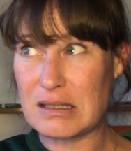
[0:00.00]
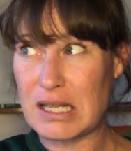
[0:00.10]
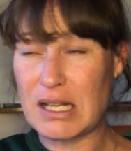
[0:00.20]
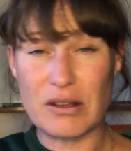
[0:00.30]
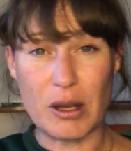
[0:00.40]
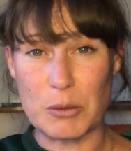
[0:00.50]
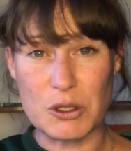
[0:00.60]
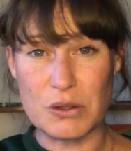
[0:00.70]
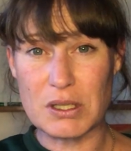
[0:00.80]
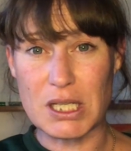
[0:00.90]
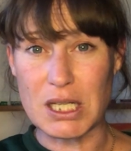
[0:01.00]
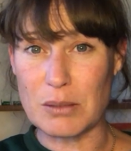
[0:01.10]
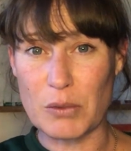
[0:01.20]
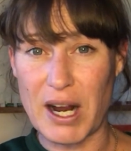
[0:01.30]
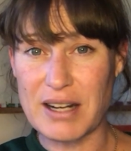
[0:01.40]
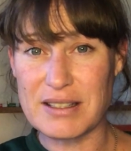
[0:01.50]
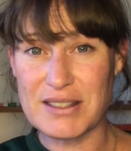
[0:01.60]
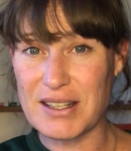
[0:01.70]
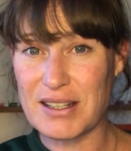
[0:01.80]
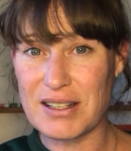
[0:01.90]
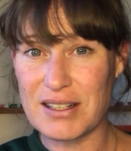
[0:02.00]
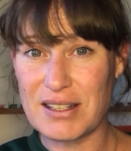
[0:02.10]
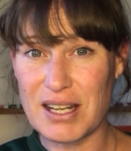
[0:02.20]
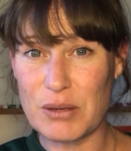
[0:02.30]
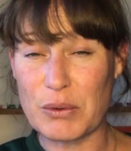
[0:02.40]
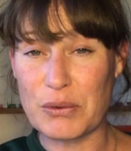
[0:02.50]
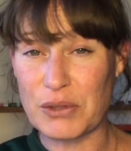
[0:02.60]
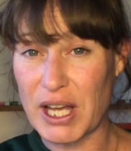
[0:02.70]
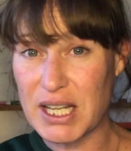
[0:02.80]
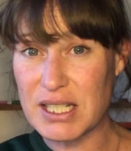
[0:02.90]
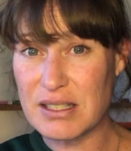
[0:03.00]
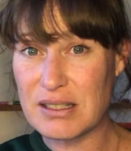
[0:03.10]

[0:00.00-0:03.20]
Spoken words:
take the opportunity and practice it and reflect.